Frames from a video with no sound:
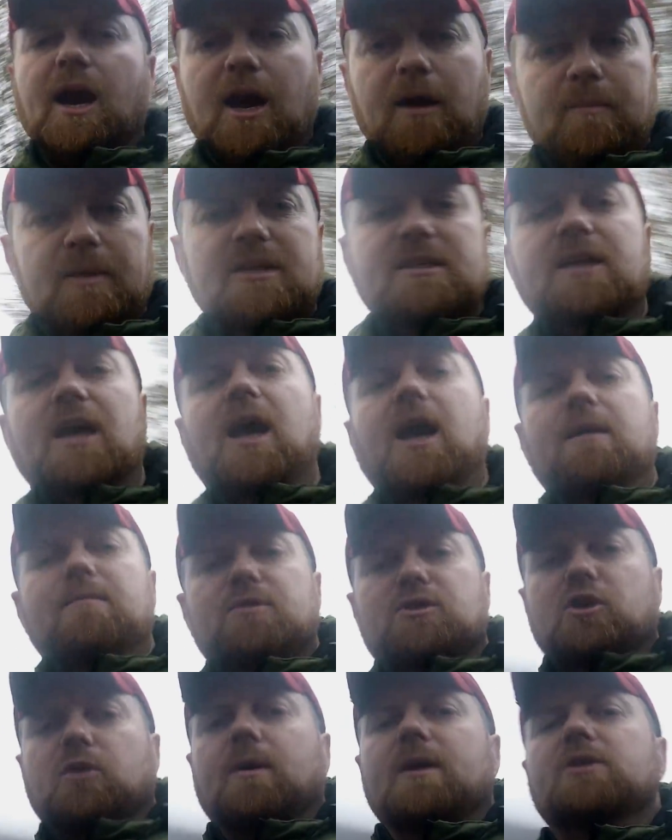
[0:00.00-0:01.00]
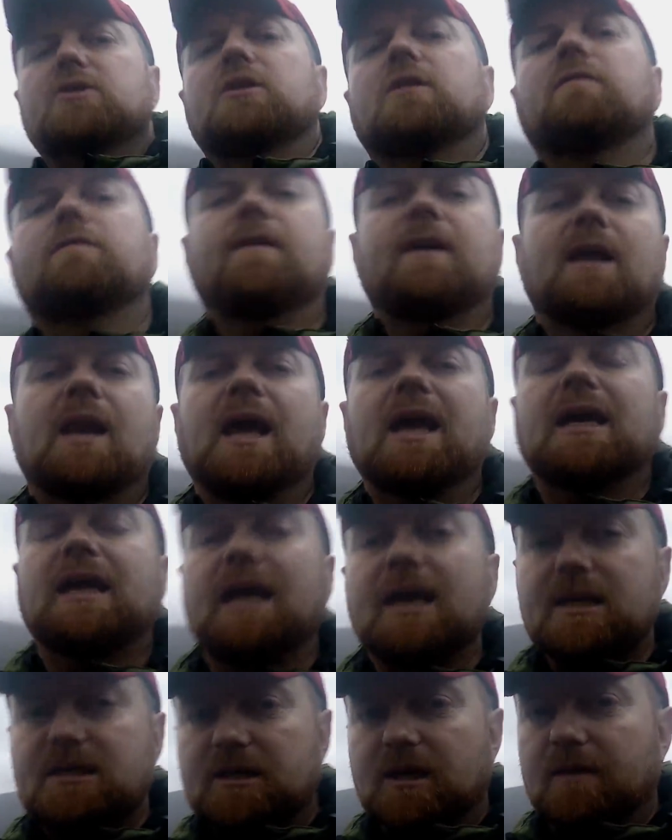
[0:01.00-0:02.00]
how many times do you actually feel like
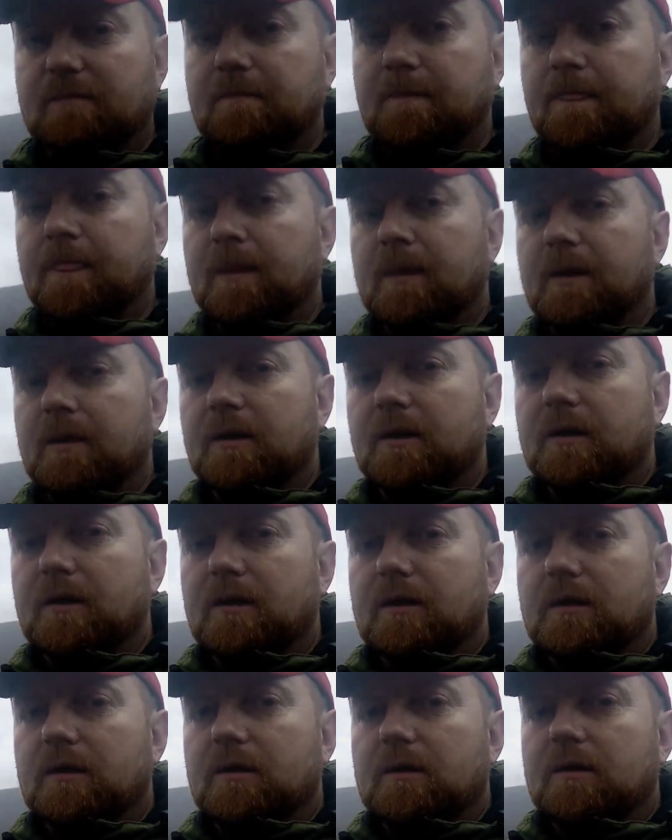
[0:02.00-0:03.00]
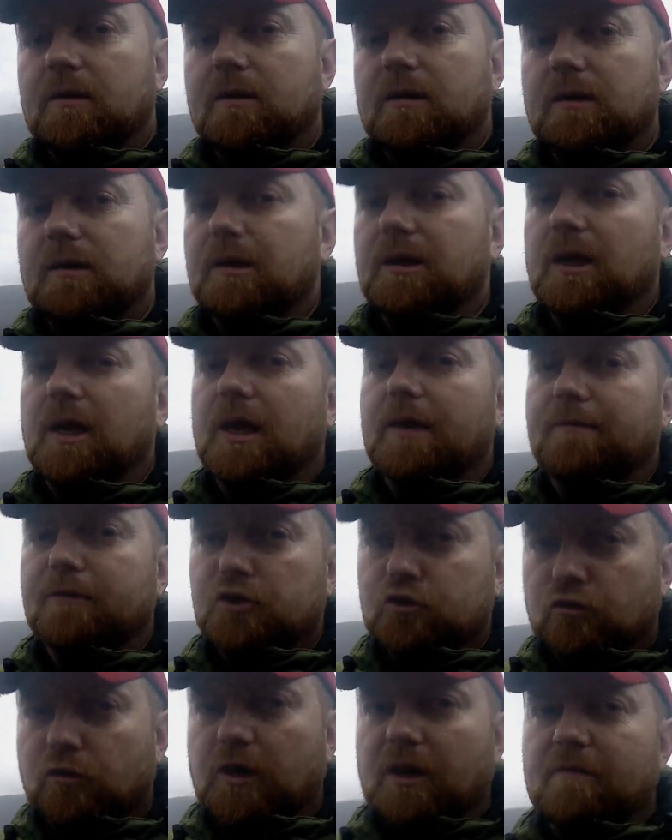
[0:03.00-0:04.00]
eating if you're
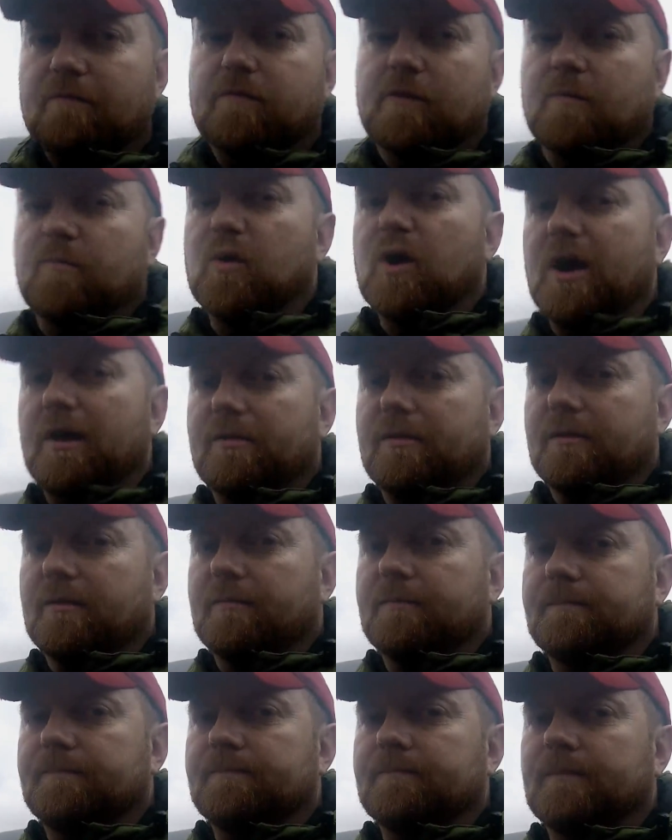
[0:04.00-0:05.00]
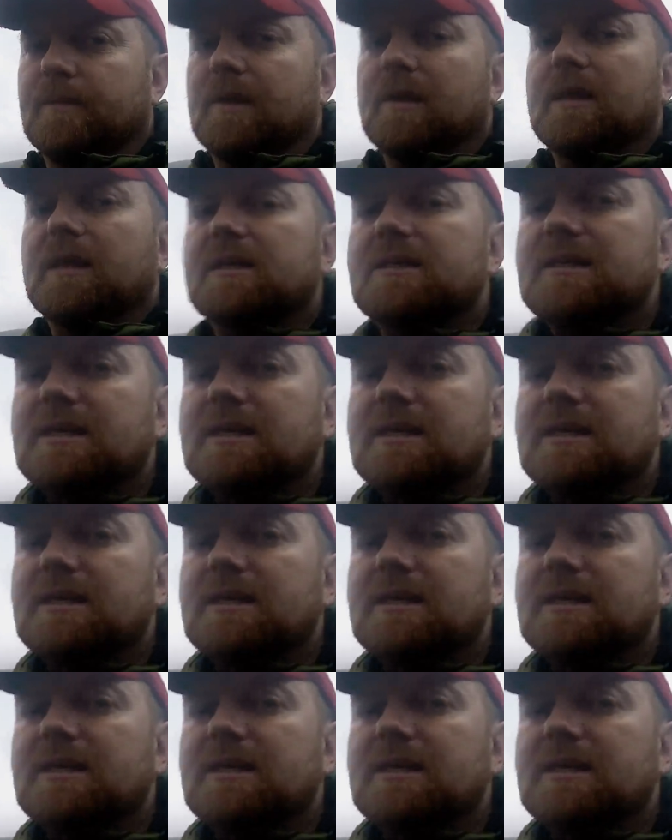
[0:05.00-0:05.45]
struggling for a breath? That's